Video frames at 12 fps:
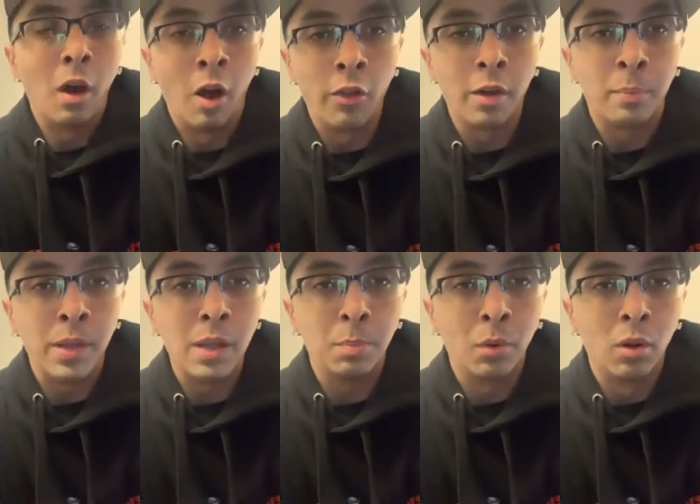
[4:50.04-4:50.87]
other
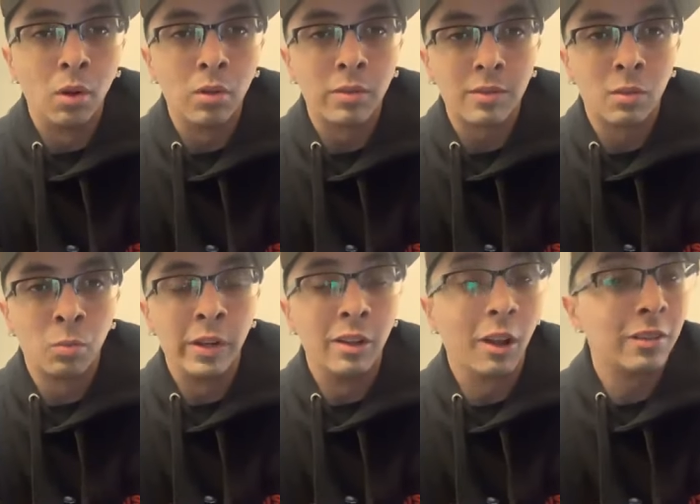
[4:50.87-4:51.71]
people's
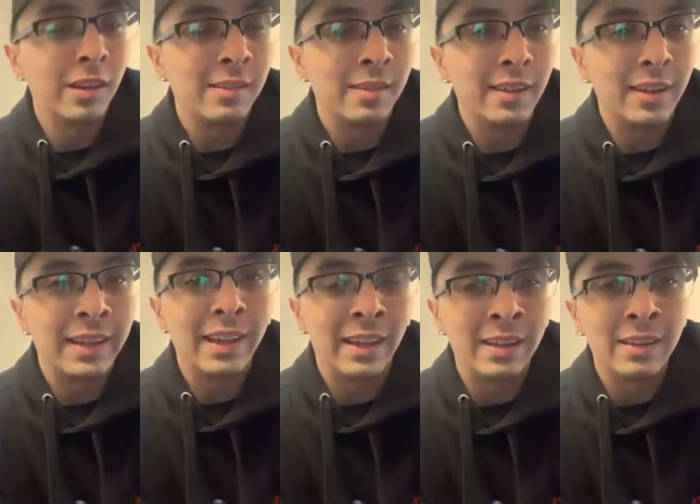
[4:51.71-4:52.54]
reluctancy to
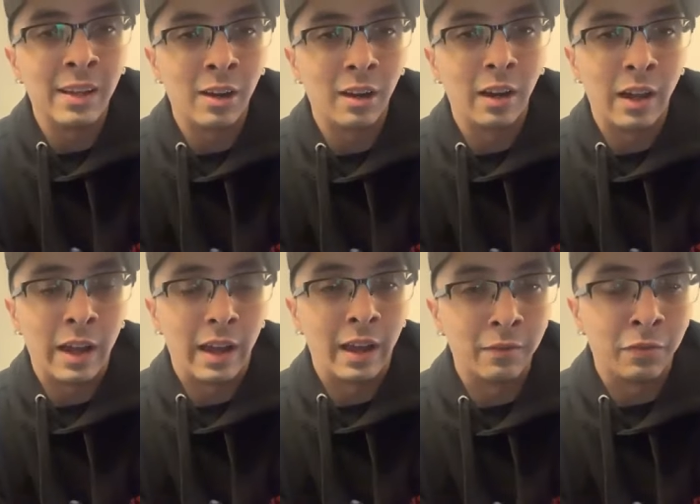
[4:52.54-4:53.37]
get in there
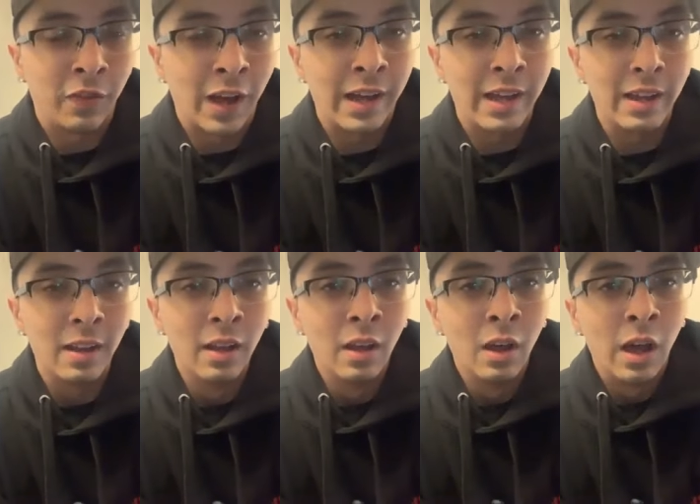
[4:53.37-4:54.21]
and fight
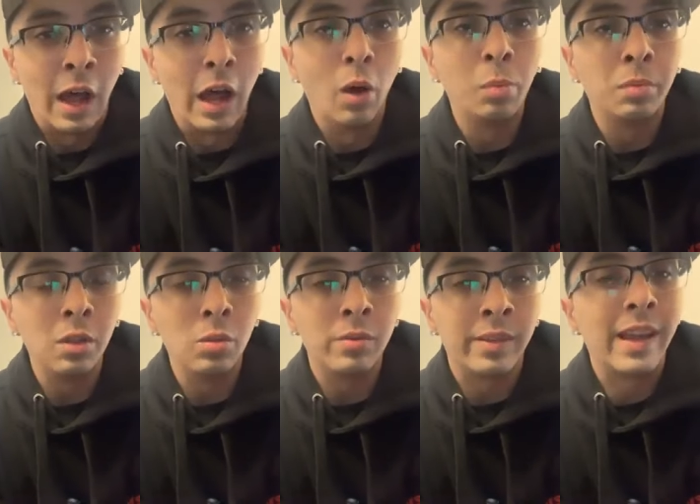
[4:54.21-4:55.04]
helped
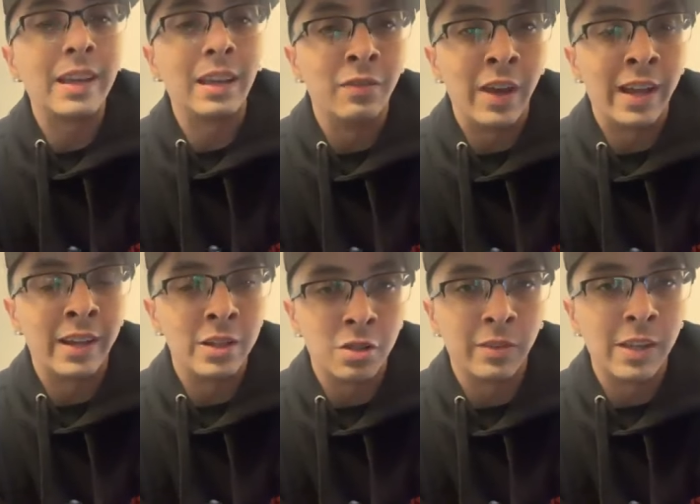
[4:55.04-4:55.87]
you take
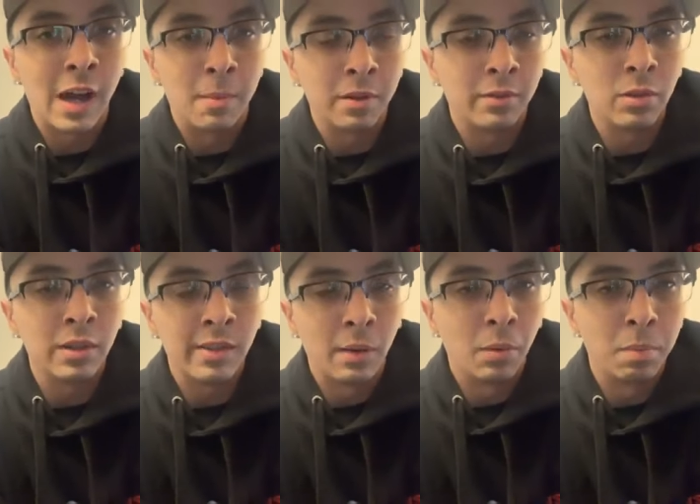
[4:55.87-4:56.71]
advantage of the
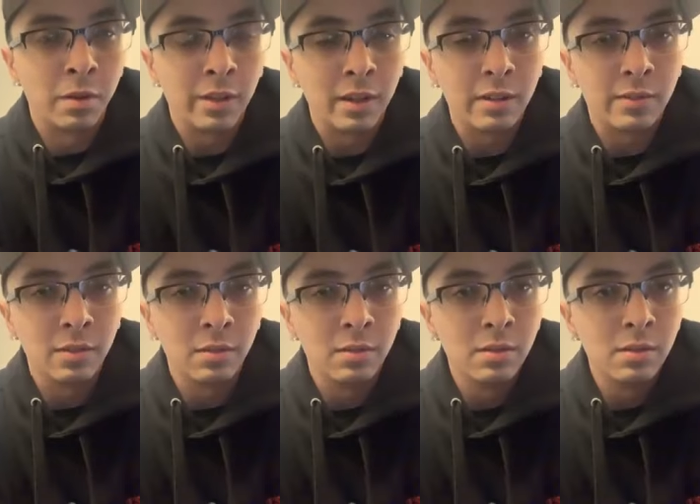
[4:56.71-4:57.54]
opportunities that were presented to
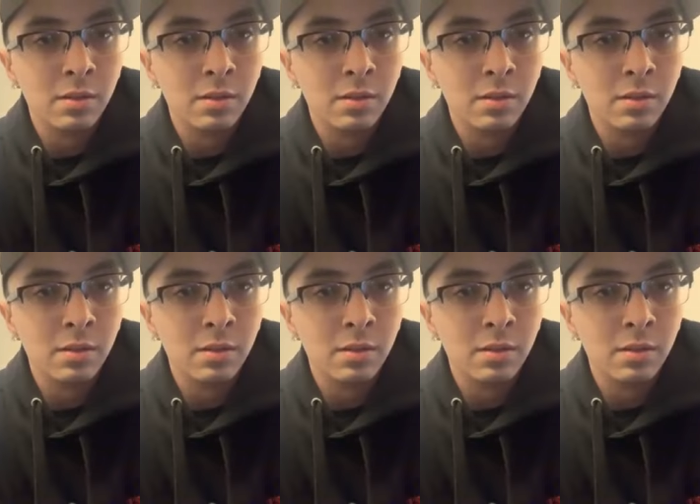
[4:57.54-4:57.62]
you?